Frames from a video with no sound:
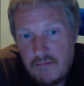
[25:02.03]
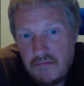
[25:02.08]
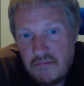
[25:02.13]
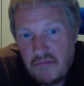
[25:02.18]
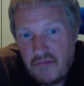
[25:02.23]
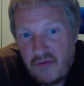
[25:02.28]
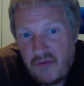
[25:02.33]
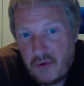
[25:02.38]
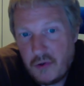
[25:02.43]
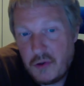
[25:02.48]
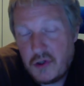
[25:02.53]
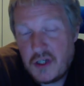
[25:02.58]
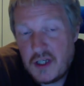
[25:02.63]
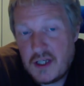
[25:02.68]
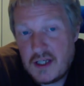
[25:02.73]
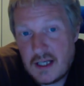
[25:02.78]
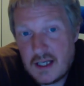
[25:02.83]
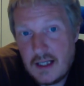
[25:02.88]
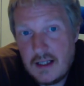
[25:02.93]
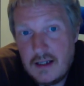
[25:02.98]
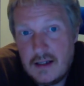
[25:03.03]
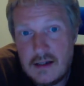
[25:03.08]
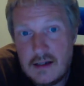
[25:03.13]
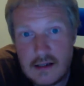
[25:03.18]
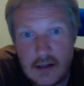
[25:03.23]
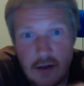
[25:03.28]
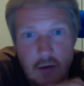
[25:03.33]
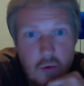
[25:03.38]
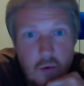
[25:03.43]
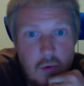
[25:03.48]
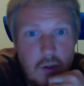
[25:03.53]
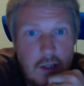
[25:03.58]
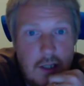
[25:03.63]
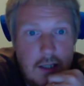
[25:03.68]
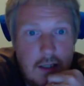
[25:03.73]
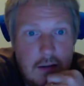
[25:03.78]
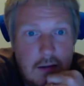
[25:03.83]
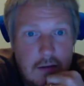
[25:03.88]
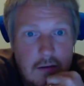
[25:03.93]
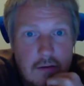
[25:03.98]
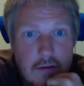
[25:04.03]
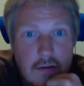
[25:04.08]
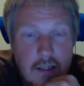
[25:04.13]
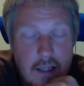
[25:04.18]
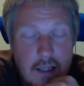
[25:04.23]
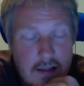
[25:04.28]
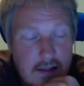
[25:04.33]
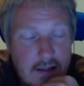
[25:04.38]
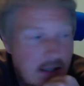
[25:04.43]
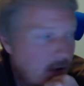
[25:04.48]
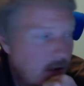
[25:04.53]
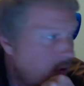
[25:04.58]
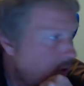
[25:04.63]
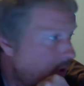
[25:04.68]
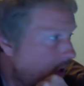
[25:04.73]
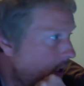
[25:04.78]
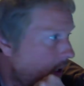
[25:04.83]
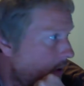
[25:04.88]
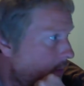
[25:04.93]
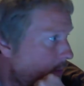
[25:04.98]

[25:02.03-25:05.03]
30 cents only, and I say okay.